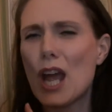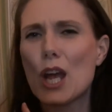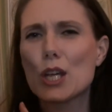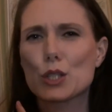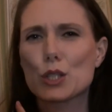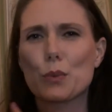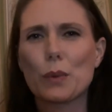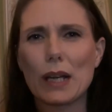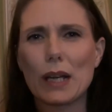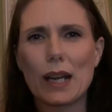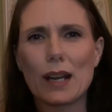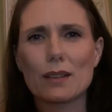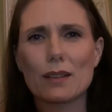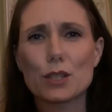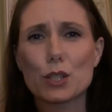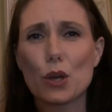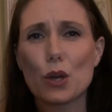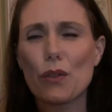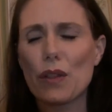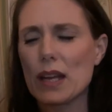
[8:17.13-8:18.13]
So when I
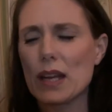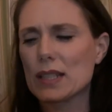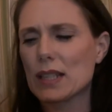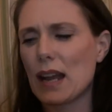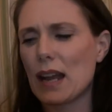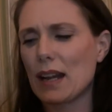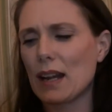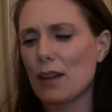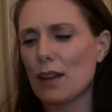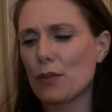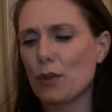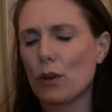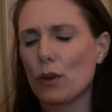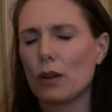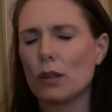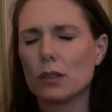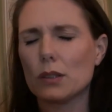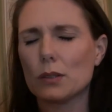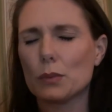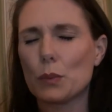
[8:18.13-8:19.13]
saw this and I
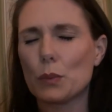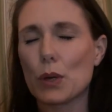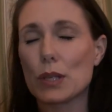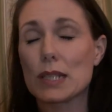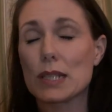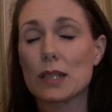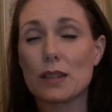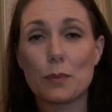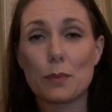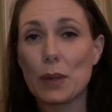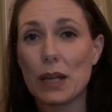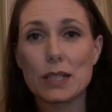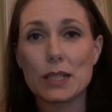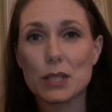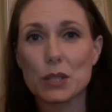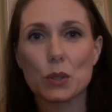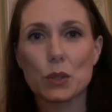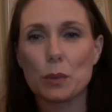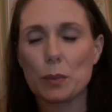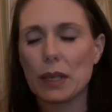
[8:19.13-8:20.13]
thought, oh, what's the price
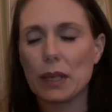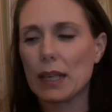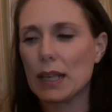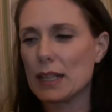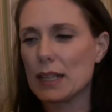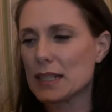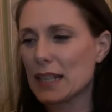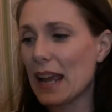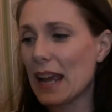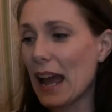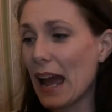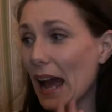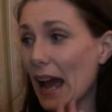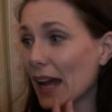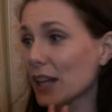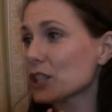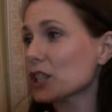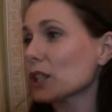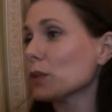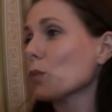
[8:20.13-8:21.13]
is going to be crazy, it
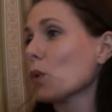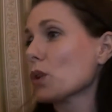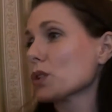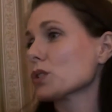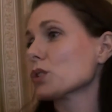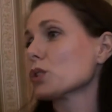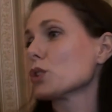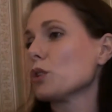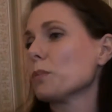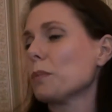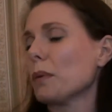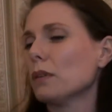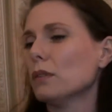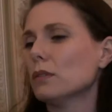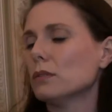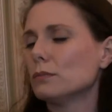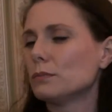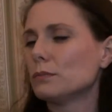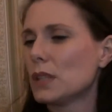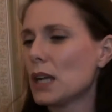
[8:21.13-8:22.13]
actually wasn't too, oh,